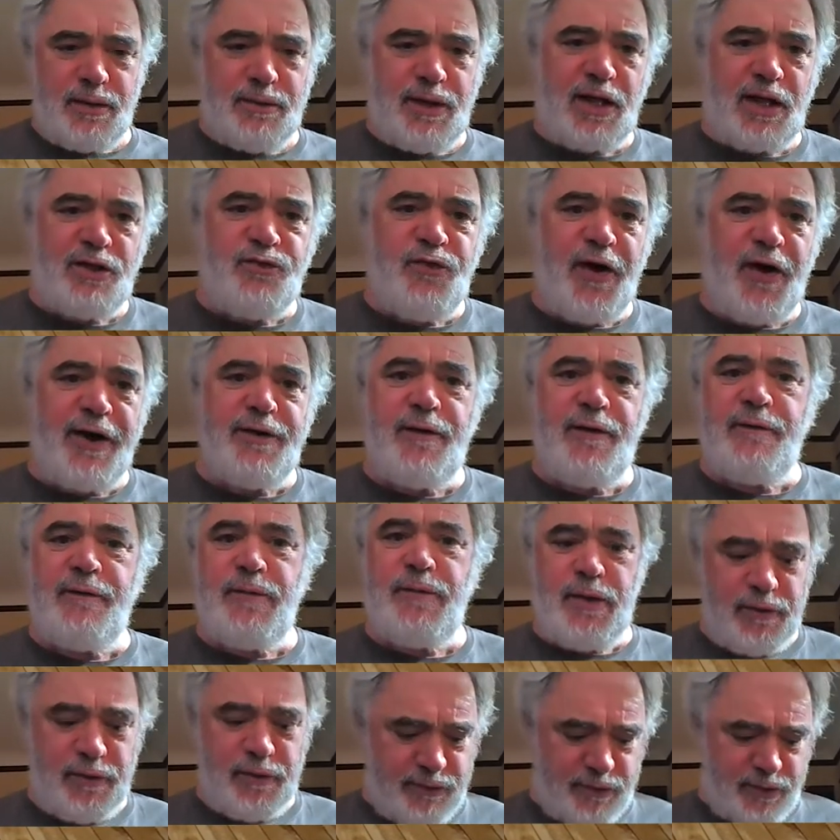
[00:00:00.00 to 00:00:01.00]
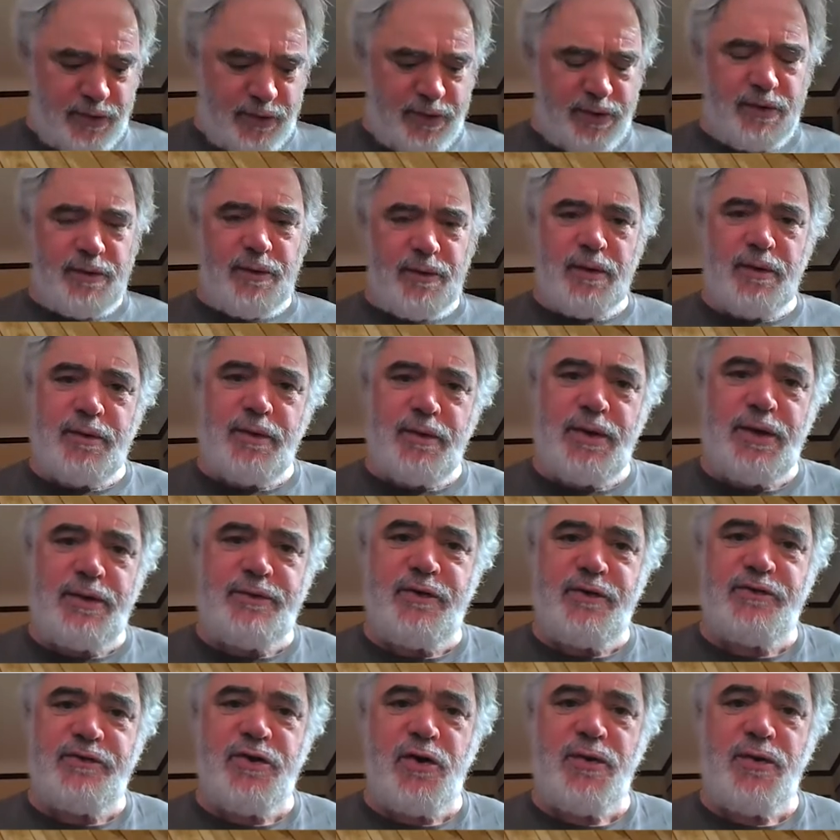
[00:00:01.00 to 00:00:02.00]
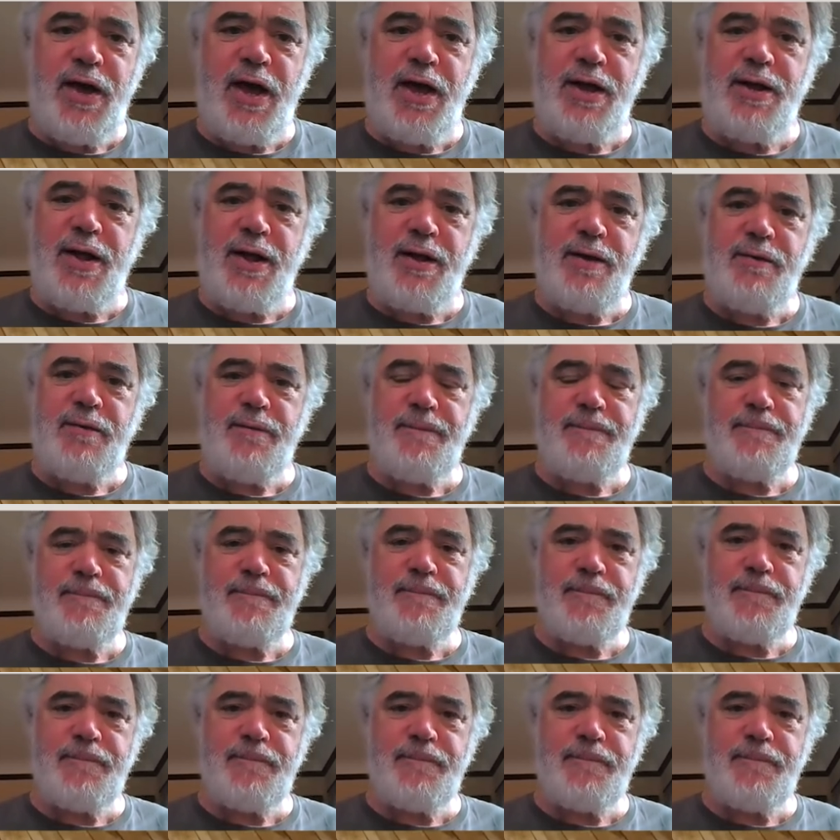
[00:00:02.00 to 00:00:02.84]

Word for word: That's fine. Uh, it's, is this okay now?